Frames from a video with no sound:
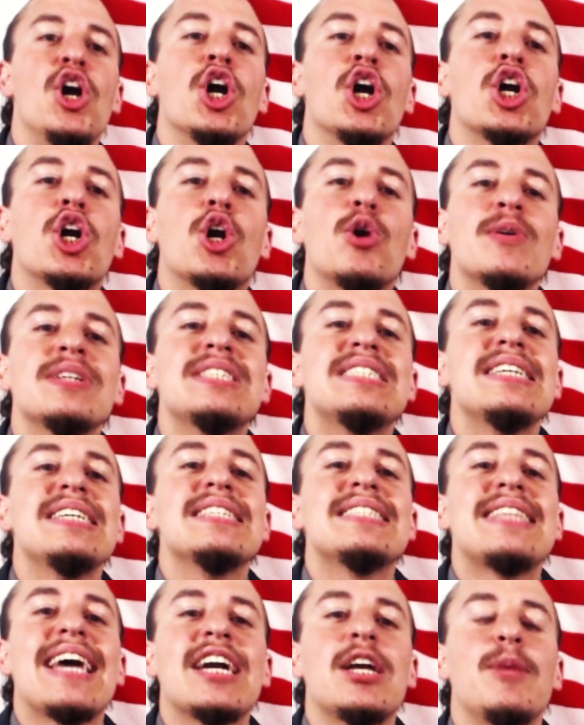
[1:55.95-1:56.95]
currencies
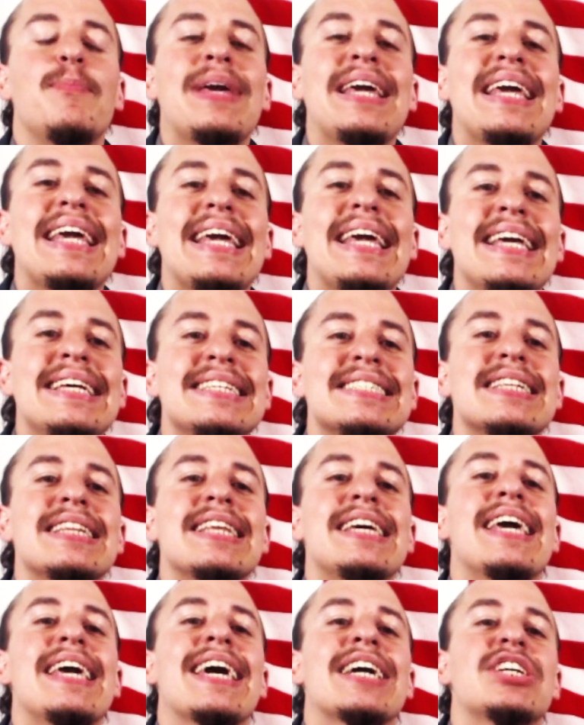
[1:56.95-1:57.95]
that could be
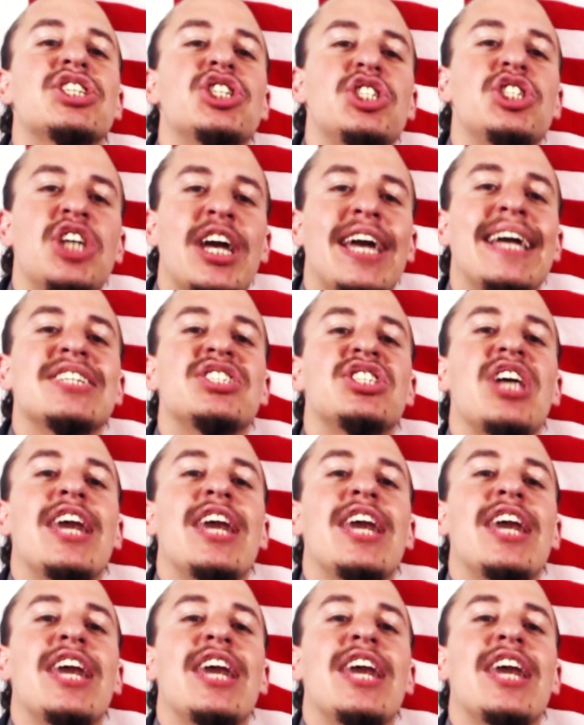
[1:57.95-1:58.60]
easily exchanged,